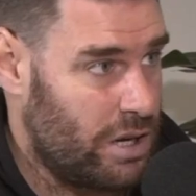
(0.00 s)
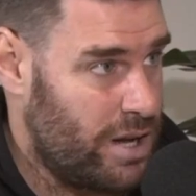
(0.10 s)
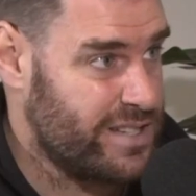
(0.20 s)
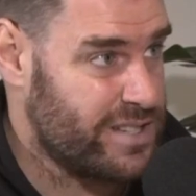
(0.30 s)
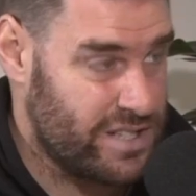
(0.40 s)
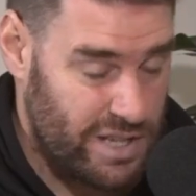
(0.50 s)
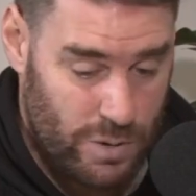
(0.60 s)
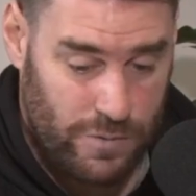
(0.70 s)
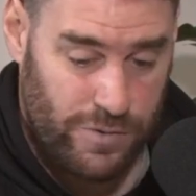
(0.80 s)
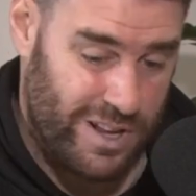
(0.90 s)
line
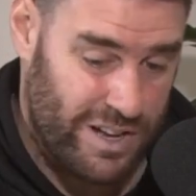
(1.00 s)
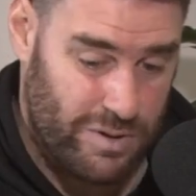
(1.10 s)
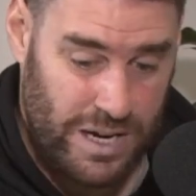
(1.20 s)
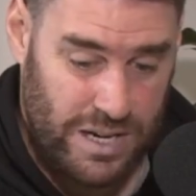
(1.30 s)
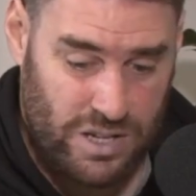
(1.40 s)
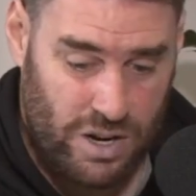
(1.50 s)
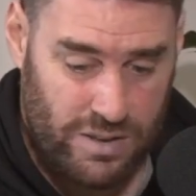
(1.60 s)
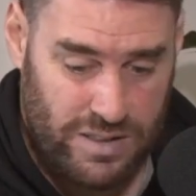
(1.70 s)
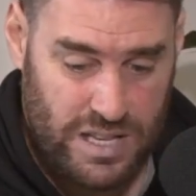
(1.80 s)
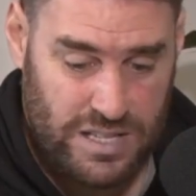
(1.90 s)
still. 1,400 metres, I
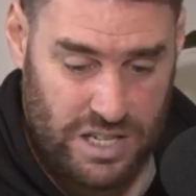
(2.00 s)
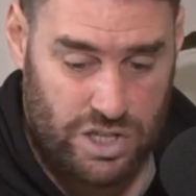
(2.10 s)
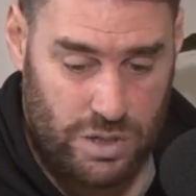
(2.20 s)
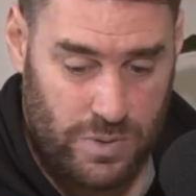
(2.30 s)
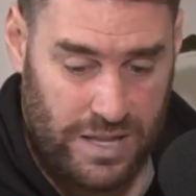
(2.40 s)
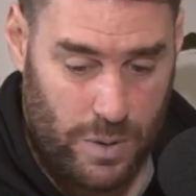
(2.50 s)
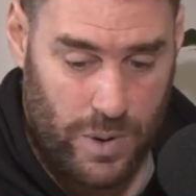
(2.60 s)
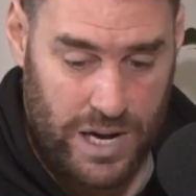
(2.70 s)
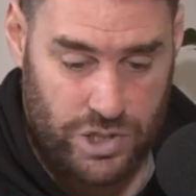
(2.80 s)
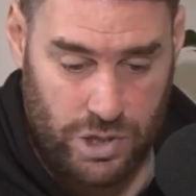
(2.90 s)
don't think is an issue with that
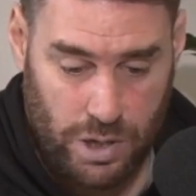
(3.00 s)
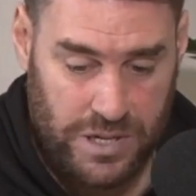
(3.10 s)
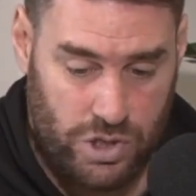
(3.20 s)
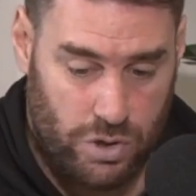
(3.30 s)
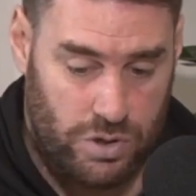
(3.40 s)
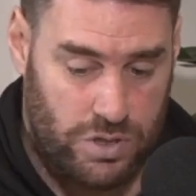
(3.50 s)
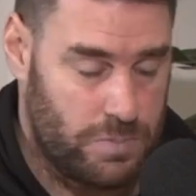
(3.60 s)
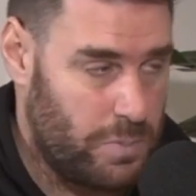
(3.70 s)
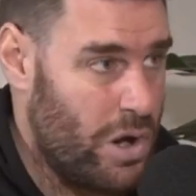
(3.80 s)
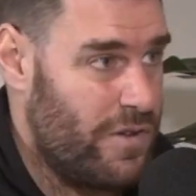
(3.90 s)
weight drop. And he draws
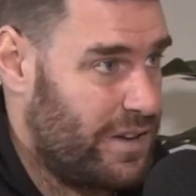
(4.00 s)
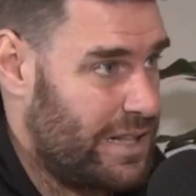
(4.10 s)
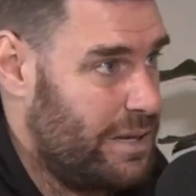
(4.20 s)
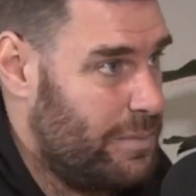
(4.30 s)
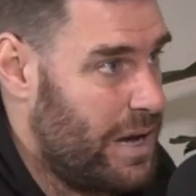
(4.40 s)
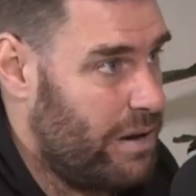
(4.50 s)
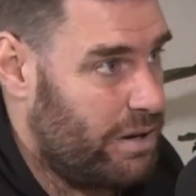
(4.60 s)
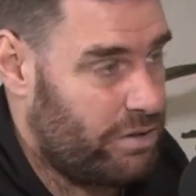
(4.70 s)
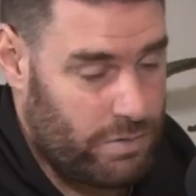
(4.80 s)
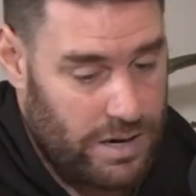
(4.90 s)
perfectly in
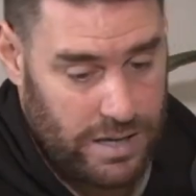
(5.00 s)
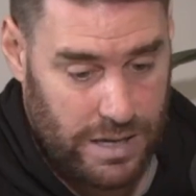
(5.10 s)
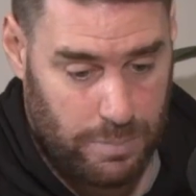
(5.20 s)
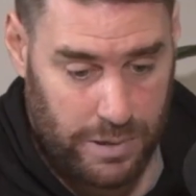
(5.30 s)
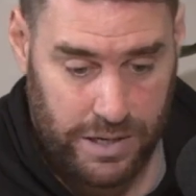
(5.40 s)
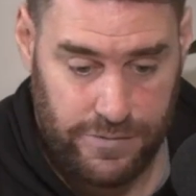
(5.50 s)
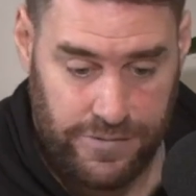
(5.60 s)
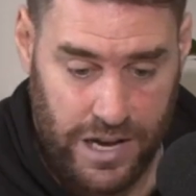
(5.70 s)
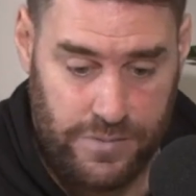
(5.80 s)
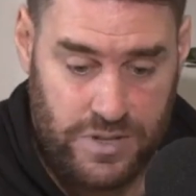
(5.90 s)
barrier 3 to get plenty of
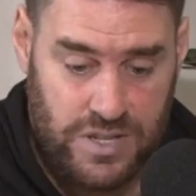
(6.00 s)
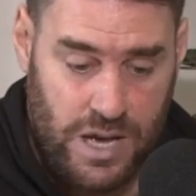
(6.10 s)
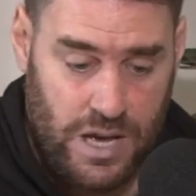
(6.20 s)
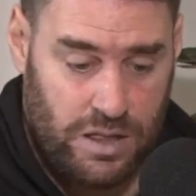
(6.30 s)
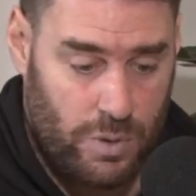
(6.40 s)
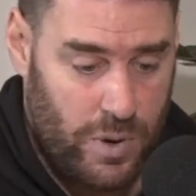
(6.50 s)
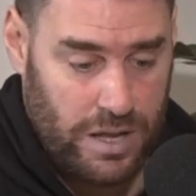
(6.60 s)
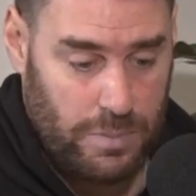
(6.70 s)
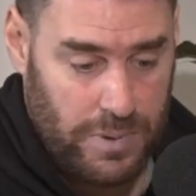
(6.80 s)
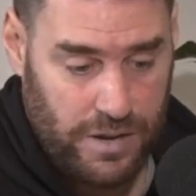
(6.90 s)
favours. The wetter
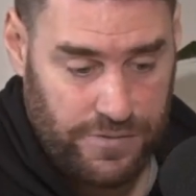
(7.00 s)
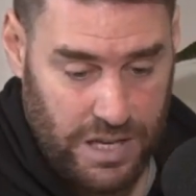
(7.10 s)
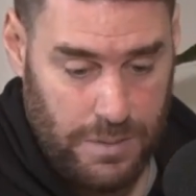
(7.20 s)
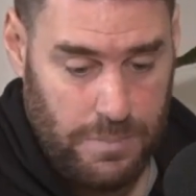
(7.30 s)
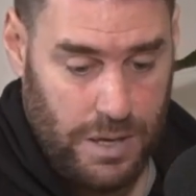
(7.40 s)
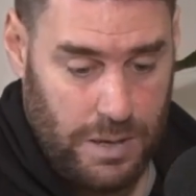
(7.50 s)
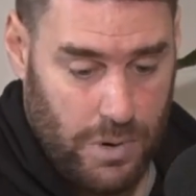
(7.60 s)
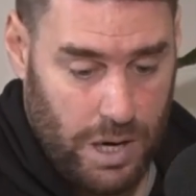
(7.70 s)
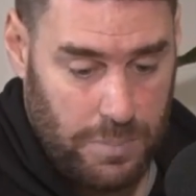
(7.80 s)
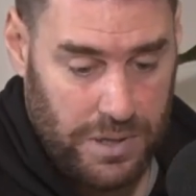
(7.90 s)
the better for him, in
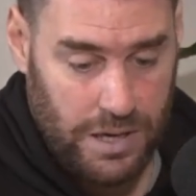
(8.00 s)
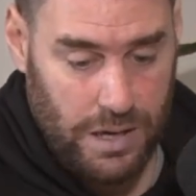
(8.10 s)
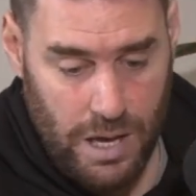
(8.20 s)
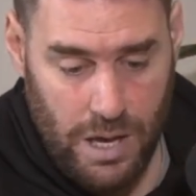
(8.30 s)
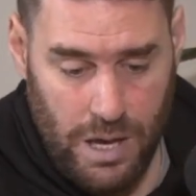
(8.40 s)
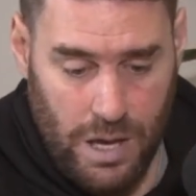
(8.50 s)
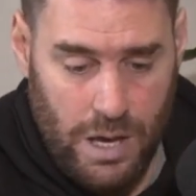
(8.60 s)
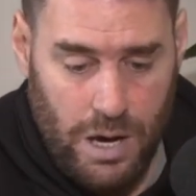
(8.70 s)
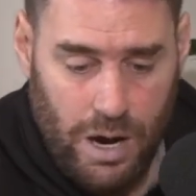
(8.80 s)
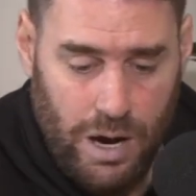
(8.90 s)
my opinion.
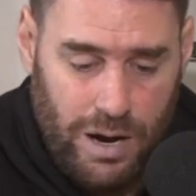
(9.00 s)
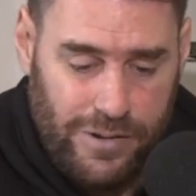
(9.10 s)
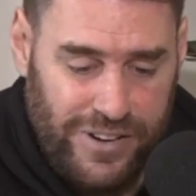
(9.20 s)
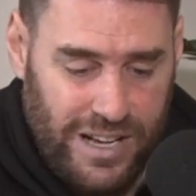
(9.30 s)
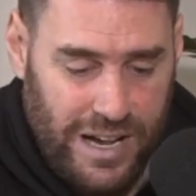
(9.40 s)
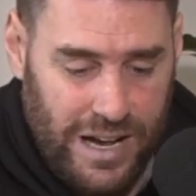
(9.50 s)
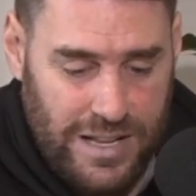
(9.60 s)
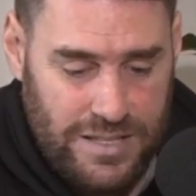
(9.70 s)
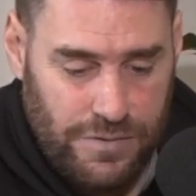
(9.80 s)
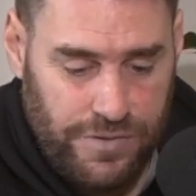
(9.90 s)
I found it
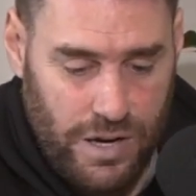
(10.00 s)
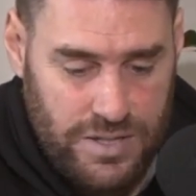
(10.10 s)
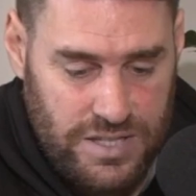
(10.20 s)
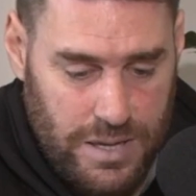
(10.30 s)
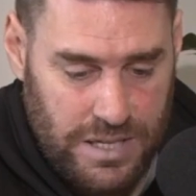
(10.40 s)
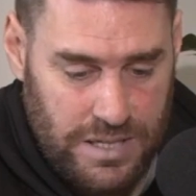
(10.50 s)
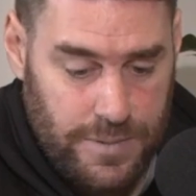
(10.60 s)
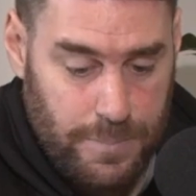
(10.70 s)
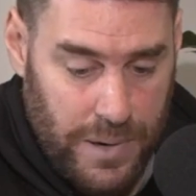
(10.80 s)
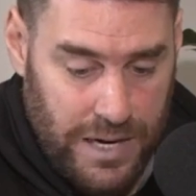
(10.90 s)
hard to find something
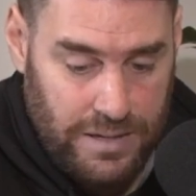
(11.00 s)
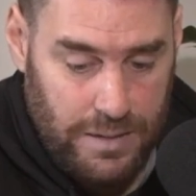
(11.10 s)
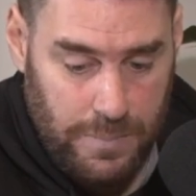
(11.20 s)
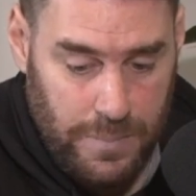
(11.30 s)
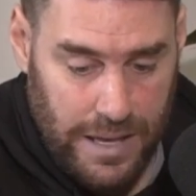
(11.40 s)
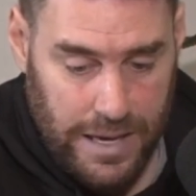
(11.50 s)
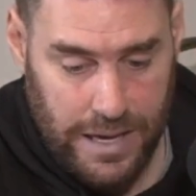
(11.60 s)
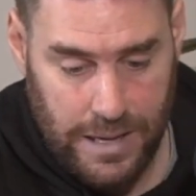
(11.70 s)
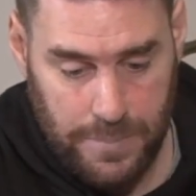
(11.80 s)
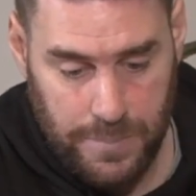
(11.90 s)
to beat him.
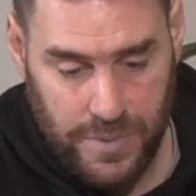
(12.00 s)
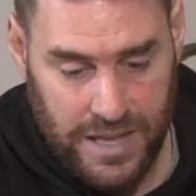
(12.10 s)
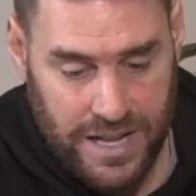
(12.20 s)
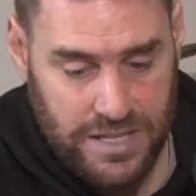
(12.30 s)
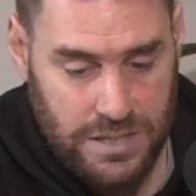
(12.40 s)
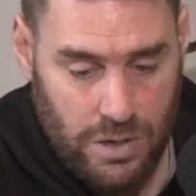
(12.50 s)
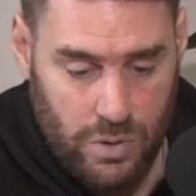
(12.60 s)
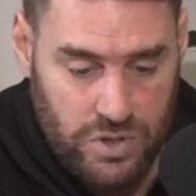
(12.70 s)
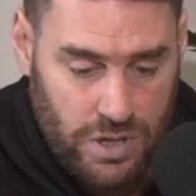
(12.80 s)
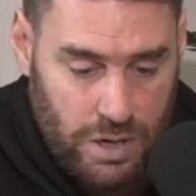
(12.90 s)
That's
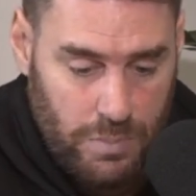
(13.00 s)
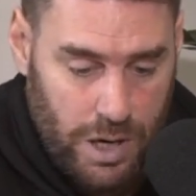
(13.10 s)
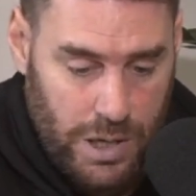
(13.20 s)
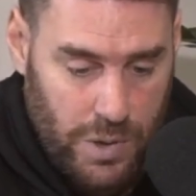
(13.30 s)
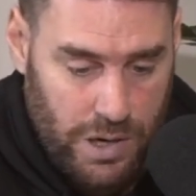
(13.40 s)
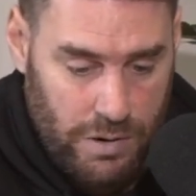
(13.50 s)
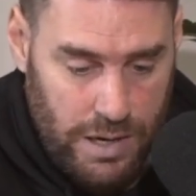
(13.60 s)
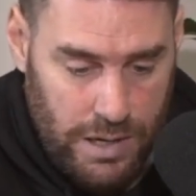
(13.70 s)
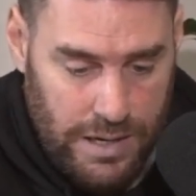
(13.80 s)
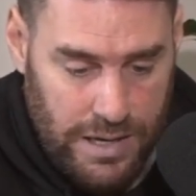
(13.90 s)
also my
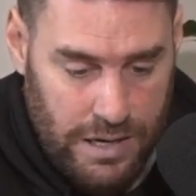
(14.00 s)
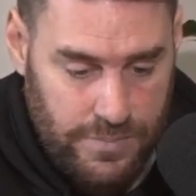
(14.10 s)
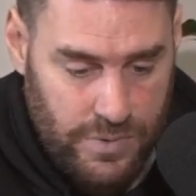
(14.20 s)
query. Now,